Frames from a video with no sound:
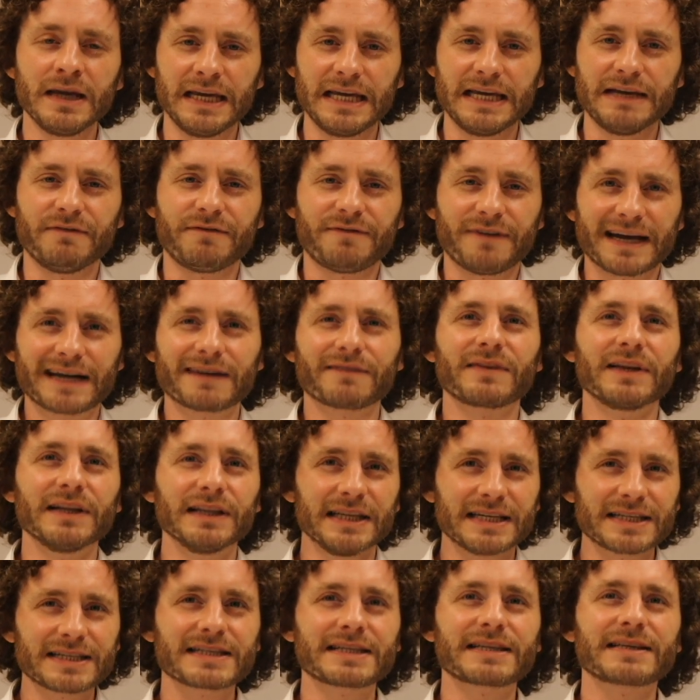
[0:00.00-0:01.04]
In fact, the
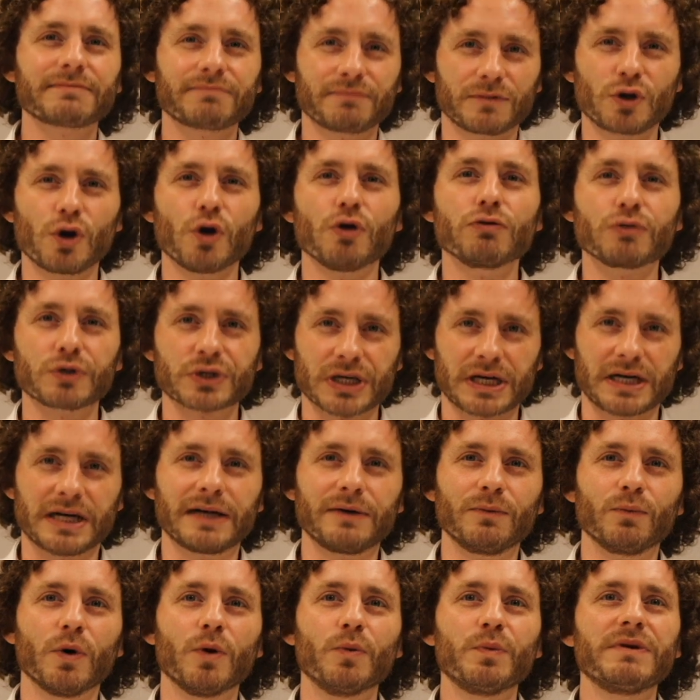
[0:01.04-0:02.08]
list goes
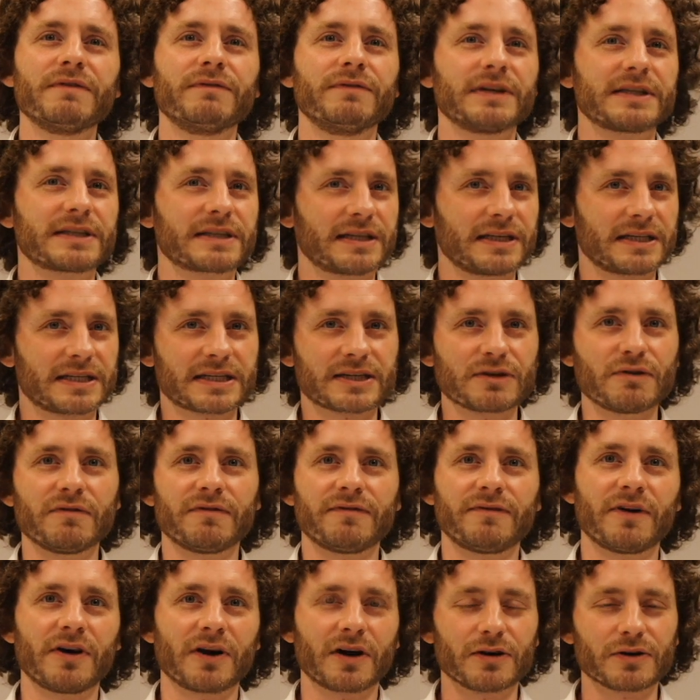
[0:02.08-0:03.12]
on. What we've listed so
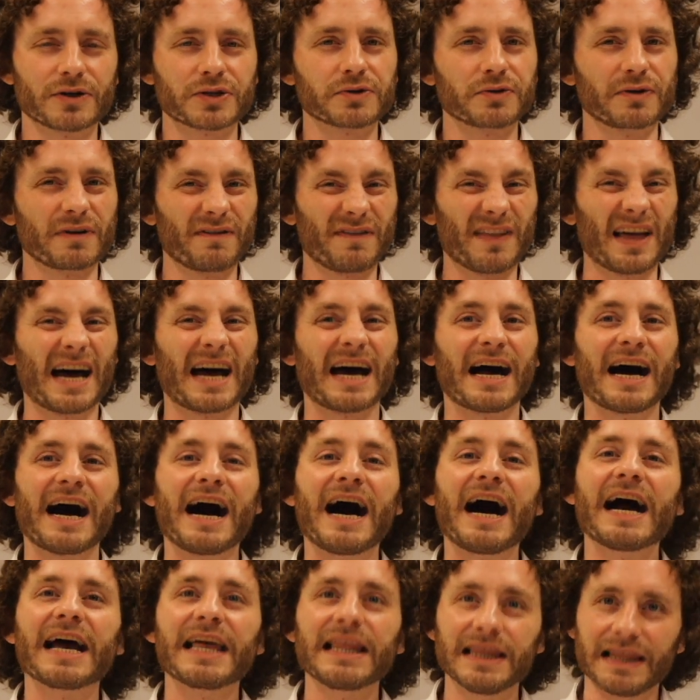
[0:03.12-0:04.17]
far are sort of the
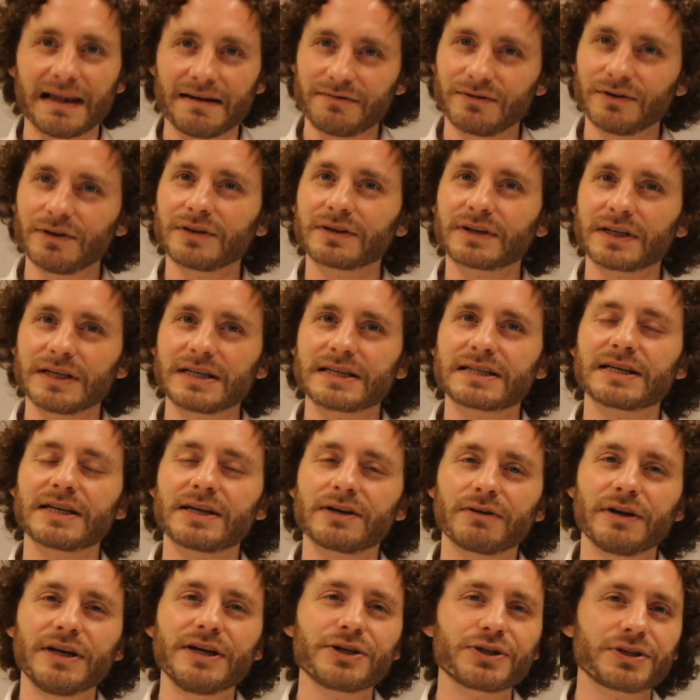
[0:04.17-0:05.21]
high-level
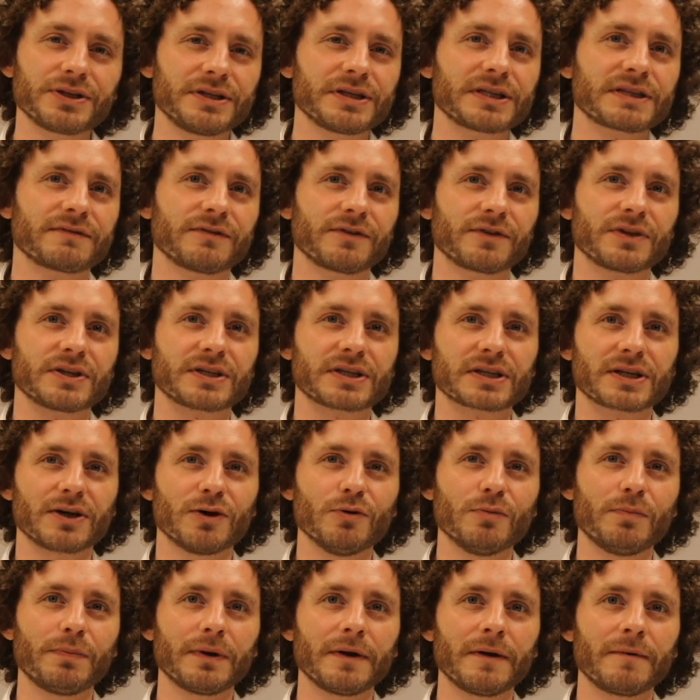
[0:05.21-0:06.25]
considerations for the
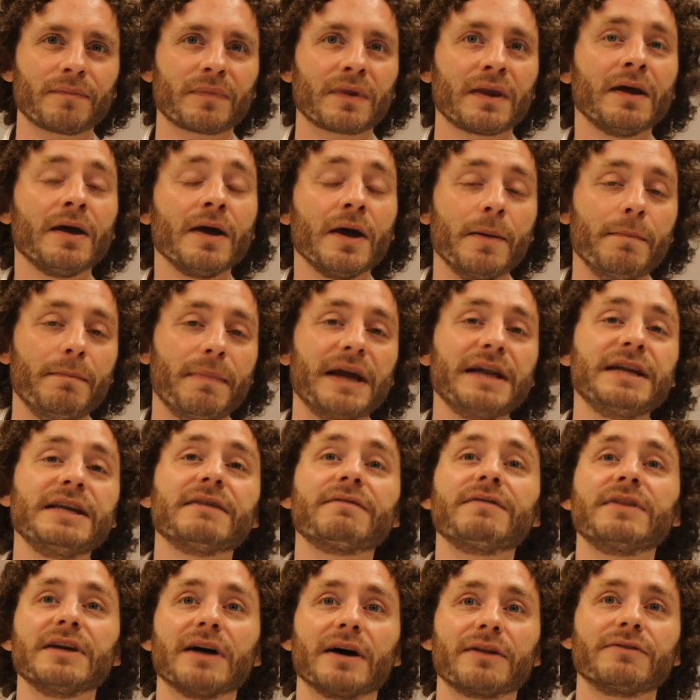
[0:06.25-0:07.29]
scope. Many
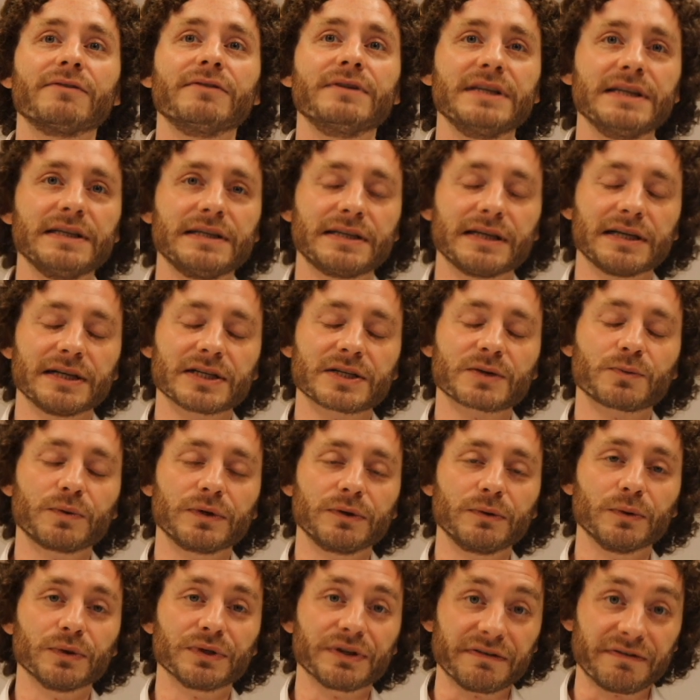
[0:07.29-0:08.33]
of the other details we
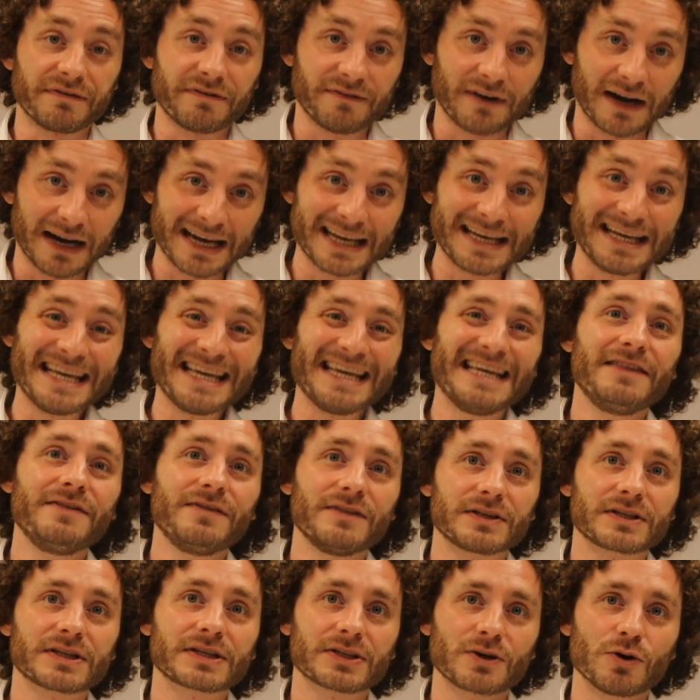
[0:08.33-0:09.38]
will define in
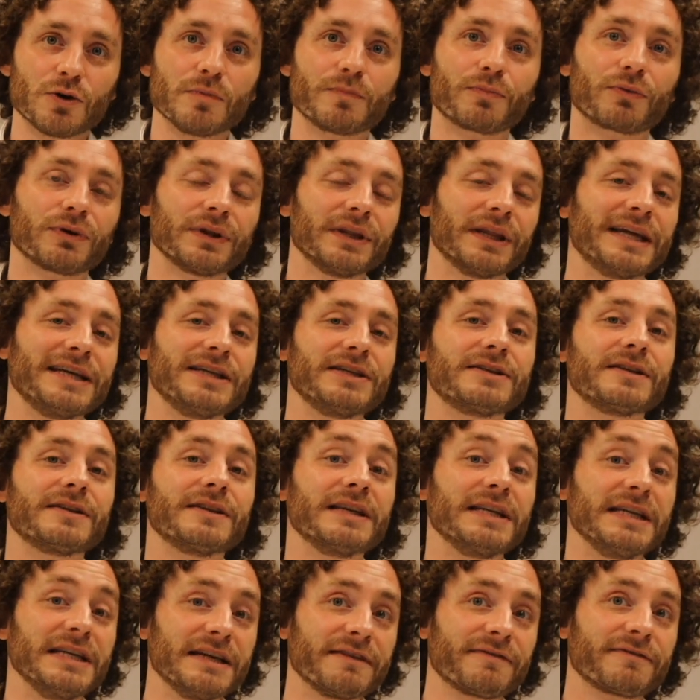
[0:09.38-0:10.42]
the scope relate to
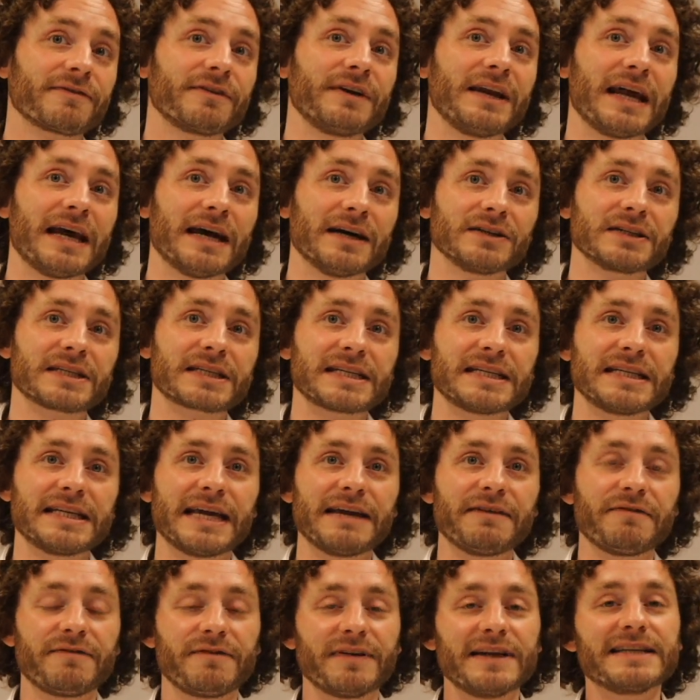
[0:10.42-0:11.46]
the different
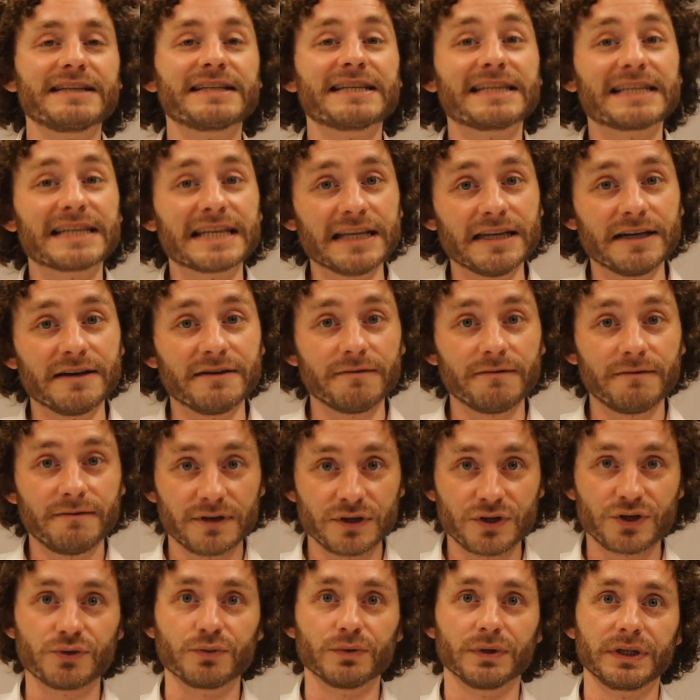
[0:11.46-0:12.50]
LCA phases
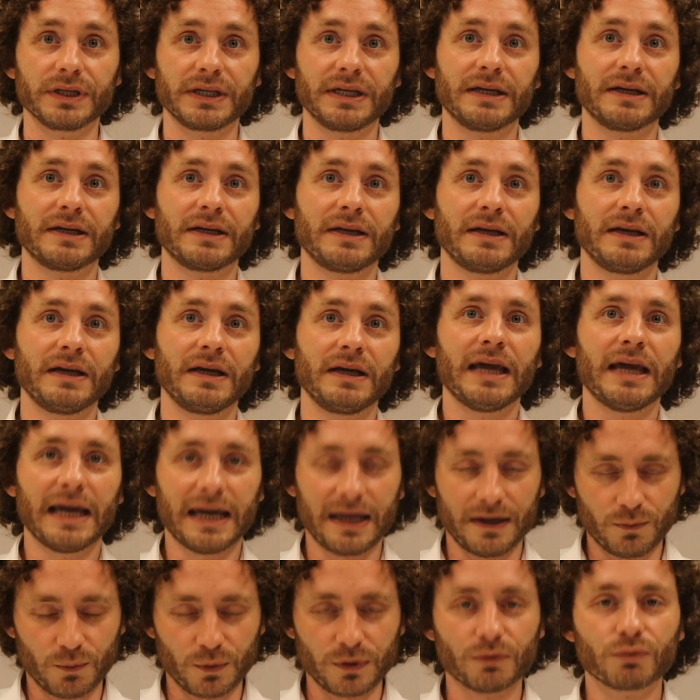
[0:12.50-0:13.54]
individually,
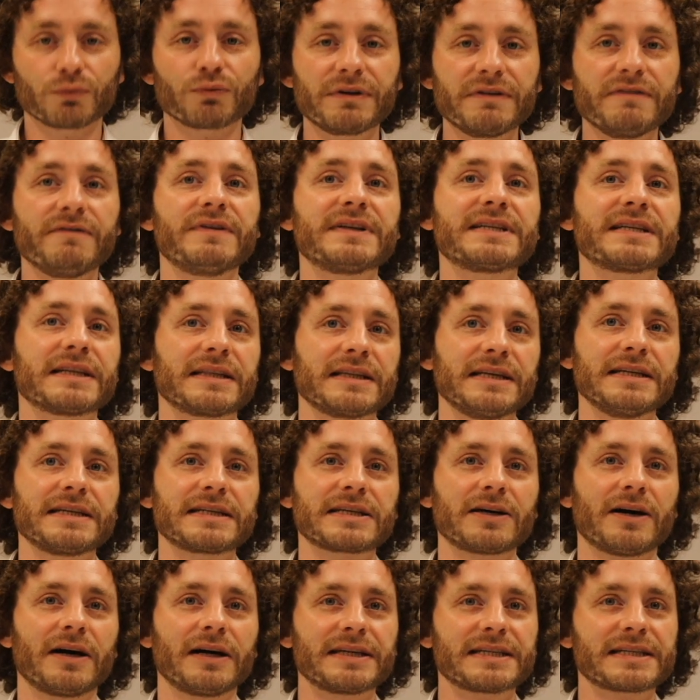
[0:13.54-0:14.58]
and we'll revisit these
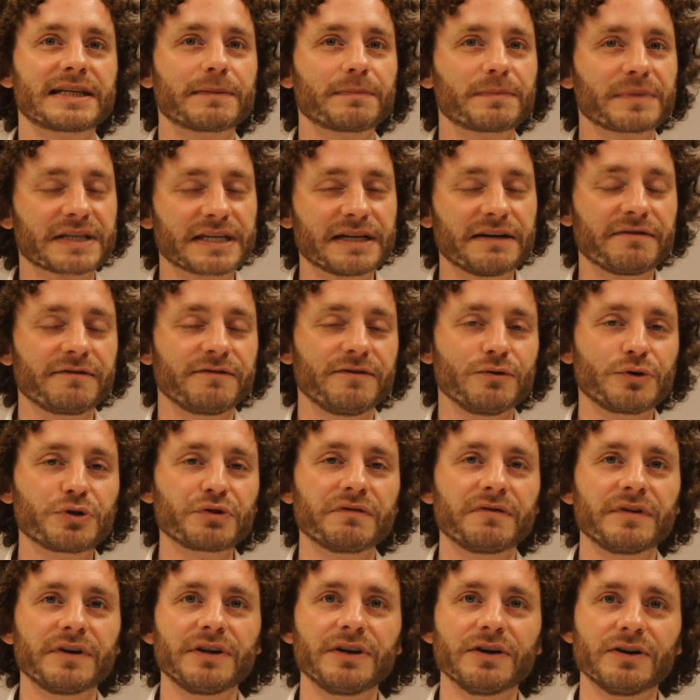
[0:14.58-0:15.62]
concepts in a future
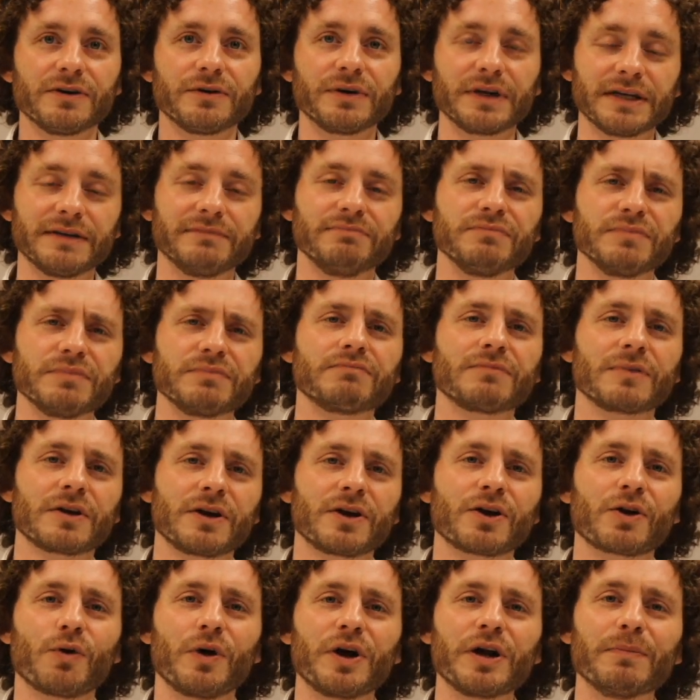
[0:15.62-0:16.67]
video in
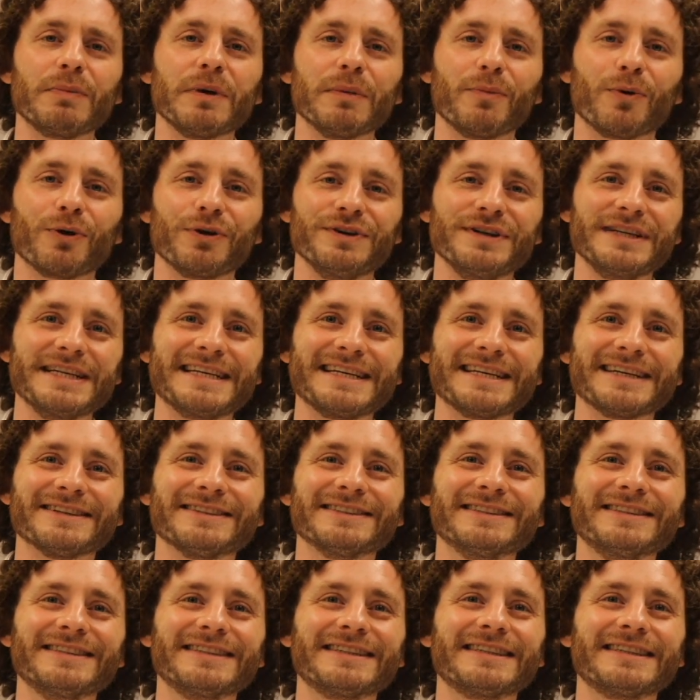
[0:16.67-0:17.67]
quite a bit more detail.